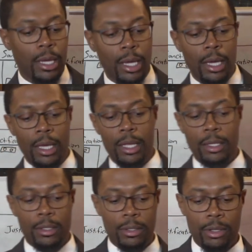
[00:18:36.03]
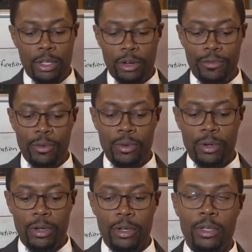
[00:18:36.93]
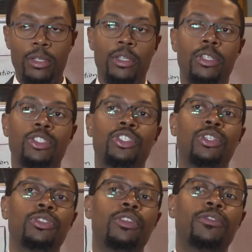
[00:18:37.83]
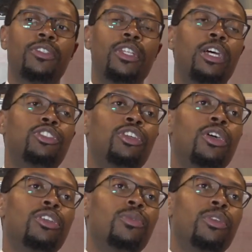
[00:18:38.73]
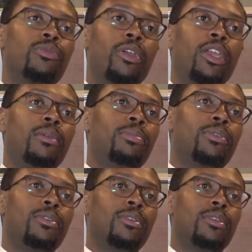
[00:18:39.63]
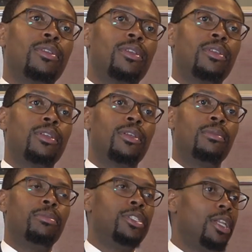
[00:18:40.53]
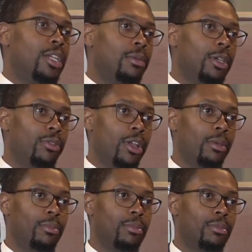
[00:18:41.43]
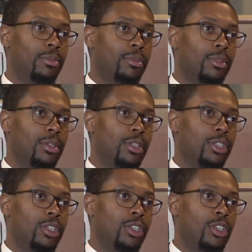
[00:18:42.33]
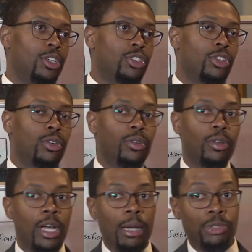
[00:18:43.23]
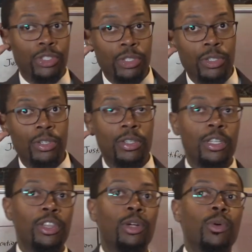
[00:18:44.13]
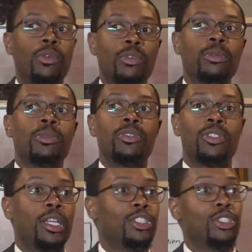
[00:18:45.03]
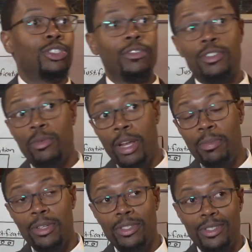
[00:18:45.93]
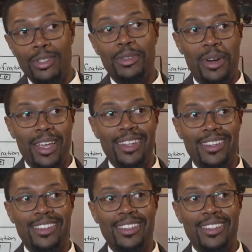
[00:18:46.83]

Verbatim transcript: And therefore, Joseph is now charged with rape, but did he commit rape? So I'm sure there were rumors that Joseph's a rapist, right?